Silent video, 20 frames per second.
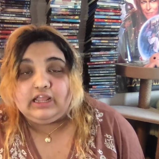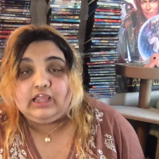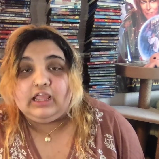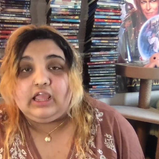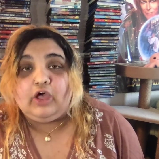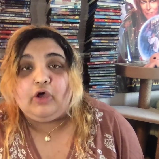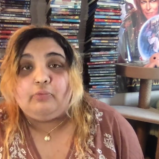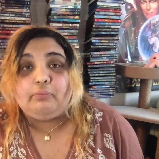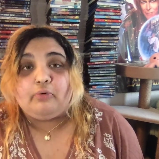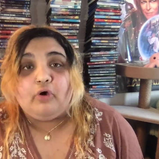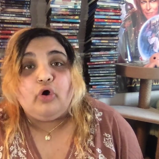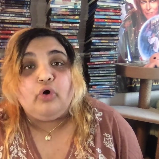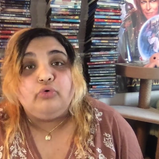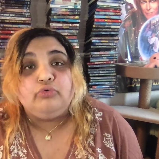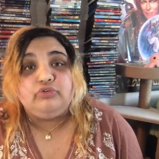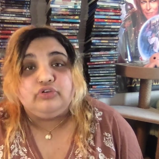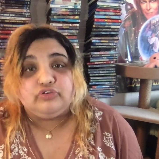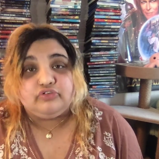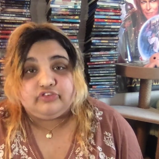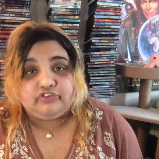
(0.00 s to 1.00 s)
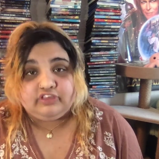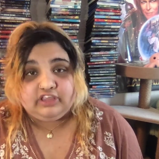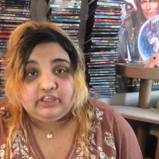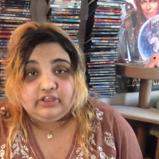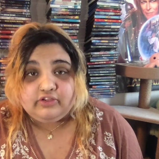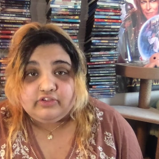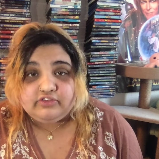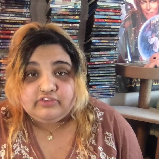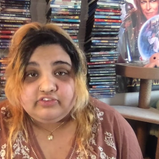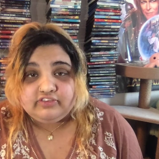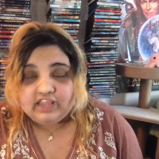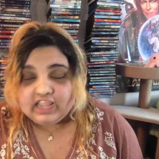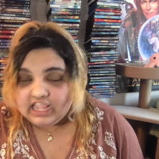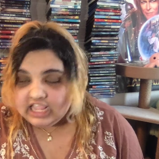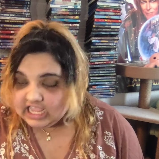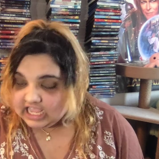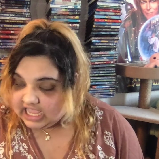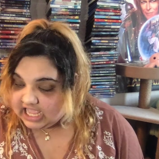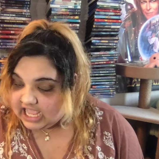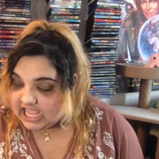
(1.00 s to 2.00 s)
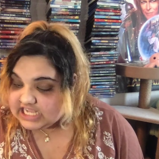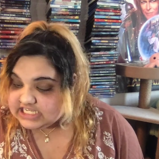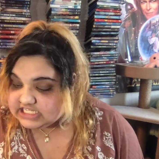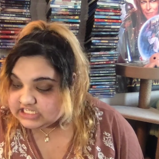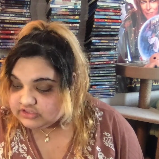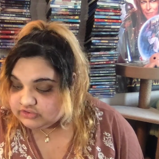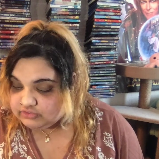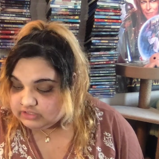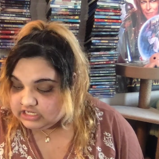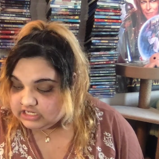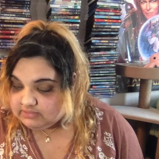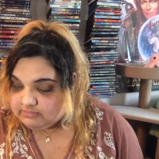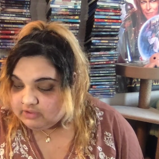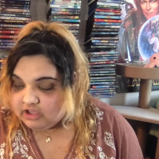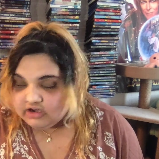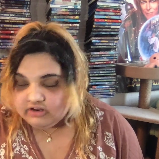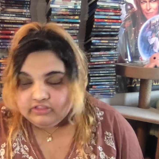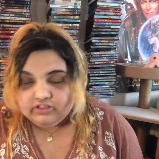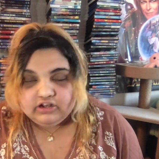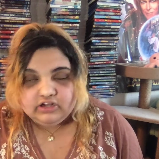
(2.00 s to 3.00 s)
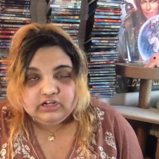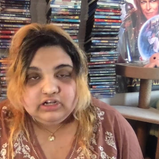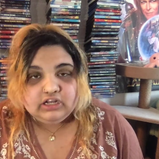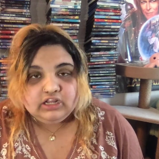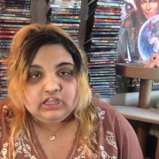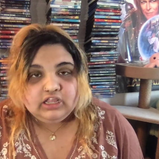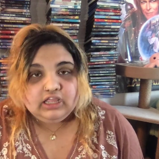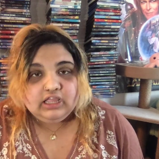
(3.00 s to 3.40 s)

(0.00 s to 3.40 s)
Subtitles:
help hone your skills as a 3D modeler,